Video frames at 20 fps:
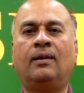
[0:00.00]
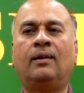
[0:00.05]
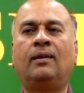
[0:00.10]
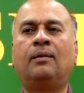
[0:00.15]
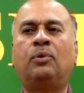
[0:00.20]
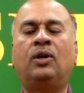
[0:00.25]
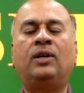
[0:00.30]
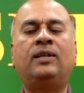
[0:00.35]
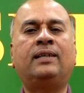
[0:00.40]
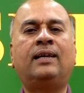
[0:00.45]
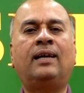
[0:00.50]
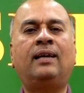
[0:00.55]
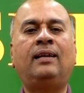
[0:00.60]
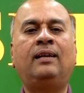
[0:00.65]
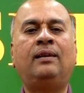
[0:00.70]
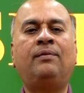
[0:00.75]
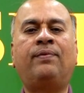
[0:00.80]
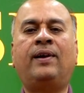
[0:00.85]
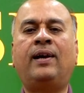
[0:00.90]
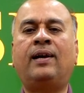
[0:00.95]
political
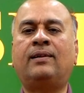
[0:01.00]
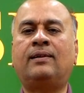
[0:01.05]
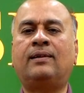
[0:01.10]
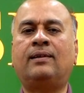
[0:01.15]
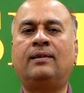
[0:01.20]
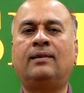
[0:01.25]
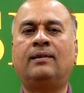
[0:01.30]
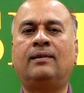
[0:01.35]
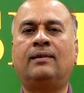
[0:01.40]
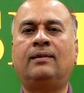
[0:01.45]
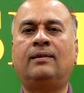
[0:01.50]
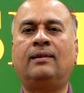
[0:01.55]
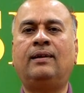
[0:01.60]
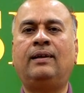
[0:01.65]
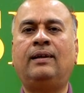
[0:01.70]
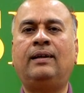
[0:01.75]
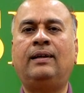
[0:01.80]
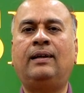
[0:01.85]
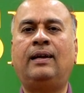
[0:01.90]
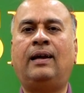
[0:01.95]
in fact
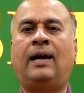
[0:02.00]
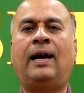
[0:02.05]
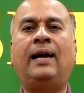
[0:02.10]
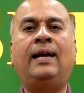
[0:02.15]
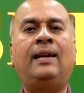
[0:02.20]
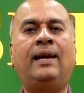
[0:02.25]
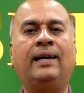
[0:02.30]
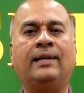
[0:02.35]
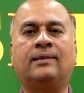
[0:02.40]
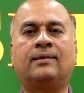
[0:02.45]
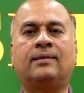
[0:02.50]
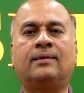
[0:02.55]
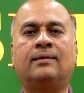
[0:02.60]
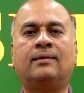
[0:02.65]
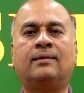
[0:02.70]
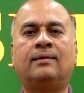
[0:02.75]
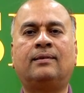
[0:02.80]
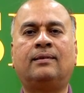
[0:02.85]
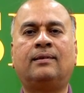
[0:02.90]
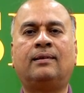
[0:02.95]
highlight
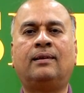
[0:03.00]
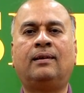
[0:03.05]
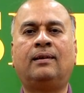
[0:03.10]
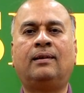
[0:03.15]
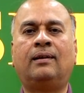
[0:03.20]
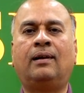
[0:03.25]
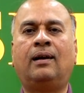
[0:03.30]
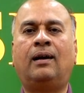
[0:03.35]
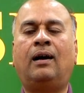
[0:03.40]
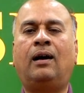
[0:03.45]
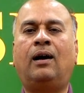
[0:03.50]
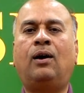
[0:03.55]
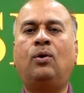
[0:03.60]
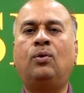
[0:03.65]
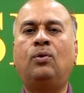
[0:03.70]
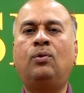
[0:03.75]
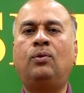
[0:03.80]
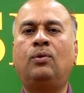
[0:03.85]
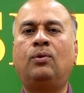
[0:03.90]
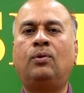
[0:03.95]

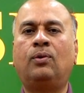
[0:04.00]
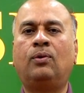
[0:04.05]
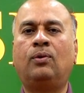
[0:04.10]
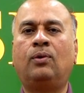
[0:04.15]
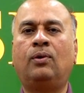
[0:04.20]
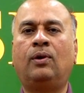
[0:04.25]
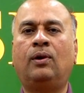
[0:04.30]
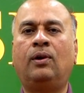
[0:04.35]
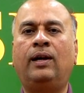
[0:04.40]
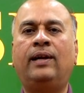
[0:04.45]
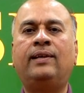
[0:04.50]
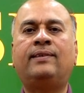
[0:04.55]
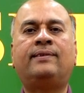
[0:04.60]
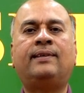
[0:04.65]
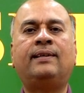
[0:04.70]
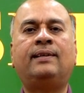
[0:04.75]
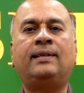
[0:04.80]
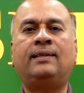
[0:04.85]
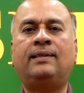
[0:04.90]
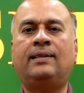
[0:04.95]
how a
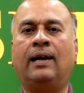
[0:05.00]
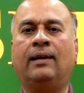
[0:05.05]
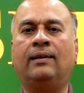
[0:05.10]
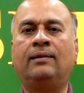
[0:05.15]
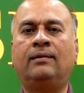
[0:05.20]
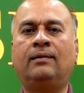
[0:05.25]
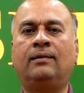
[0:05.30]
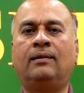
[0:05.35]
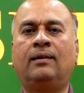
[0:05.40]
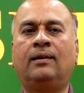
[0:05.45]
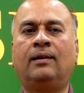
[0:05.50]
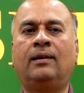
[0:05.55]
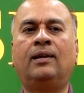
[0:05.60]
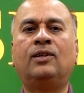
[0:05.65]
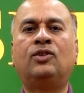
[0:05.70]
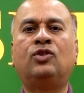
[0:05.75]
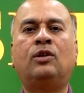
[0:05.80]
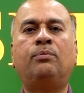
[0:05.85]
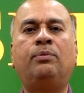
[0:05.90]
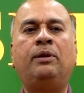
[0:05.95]
citizen
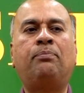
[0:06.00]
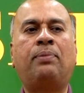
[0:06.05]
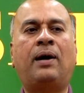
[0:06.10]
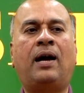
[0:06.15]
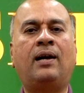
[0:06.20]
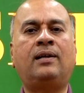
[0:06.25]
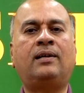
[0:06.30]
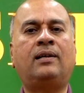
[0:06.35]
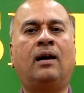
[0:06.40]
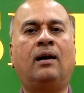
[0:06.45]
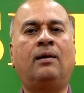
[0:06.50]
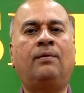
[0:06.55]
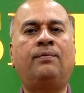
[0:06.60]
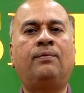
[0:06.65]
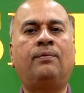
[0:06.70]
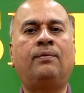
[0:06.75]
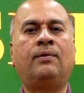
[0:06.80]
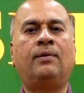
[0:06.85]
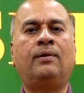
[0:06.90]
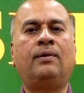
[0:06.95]
should be part of
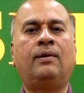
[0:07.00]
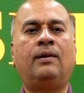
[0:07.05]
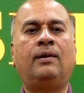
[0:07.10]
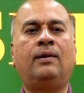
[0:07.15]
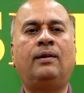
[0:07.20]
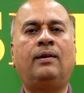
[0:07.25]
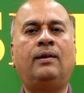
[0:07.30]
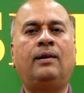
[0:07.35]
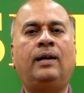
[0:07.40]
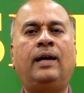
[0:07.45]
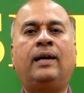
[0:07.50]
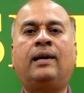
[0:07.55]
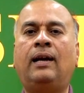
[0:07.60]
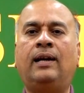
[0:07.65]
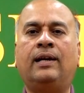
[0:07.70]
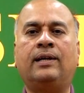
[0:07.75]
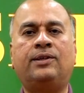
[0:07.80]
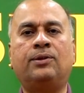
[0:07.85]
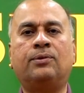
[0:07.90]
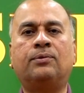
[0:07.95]
a
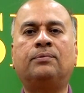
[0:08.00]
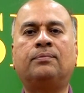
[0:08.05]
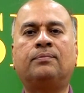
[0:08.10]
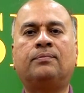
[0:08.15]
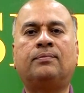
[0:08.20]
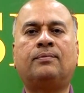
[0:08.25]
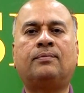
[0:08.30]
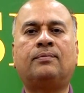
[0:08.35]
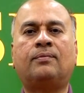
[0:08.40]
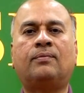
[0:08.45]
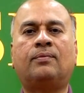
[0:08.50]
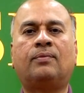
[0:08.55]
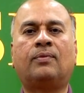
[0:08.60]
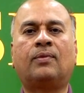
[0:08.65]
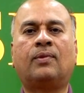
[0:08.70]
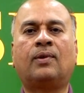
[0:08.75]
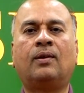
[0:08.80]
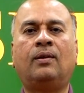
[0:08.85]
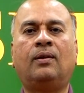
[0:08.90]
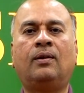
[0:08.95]
collective.
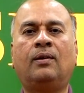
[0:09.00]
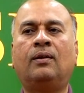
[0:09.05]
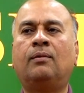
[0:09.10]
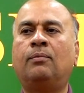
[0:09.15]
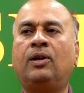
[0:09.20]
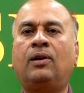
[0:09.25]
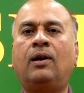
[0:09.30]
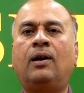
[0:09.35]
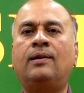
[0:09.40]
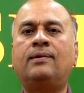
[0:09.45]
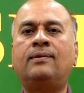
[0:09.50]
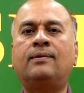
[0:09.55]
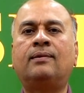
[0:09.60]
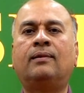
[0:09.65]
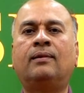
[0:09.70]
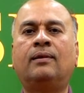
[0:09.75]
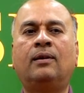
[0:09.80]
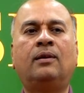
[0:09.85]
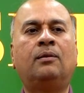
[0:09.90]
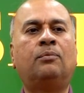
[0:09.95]
Because
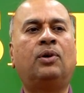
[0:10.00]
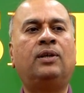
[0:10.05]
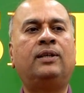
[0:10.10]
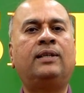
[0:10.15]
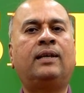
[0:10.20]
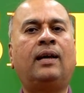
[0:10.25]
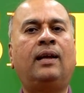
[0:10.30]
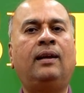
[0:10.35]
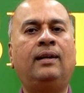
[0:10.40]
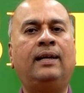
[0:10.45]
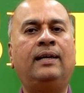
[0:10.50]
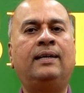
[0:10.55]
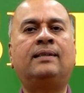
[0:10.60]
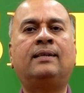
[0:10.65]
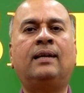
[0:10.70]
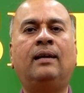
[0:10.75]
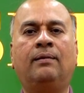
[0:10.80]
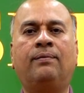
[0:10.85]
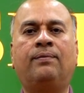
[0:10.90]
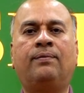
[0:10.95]
political
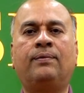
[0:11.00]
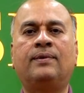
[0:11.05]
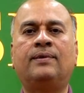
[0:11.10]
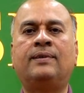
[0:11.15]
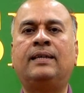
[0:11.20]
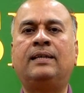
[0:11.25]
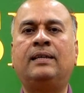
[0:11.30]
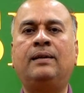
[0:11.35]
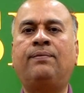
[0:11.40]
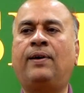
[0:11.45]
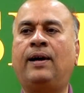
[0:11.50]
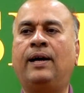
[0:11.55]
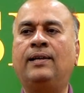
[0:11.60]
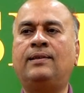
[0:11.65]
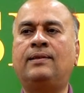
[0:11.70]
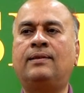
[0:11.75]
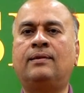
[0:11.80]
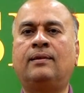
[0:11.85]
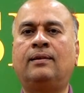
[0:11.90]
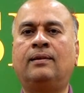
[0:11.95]
itself
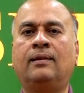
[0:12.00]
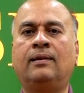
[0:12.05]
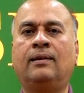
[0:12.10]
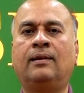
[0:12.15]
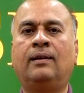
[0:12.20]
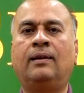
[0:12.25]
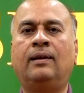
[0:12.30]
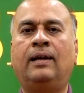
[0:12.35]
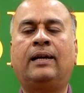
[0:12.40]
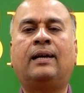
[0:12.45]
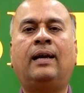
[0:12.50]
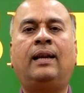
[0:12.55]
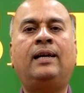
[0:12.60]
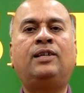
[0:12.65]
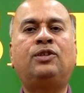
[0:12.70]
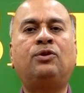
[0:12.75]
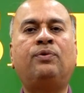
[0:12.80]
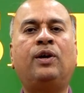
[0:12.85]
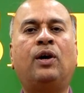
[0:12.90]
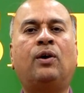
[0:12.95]
signifies a
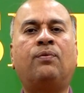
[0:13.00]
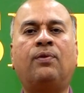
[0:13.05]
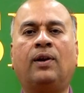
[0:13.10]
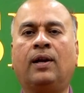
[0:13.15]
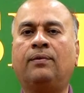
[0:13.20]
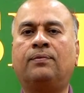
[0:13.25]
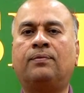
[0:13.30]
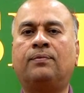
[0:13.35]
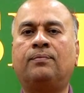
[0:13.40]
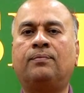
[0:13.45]
collective way of life.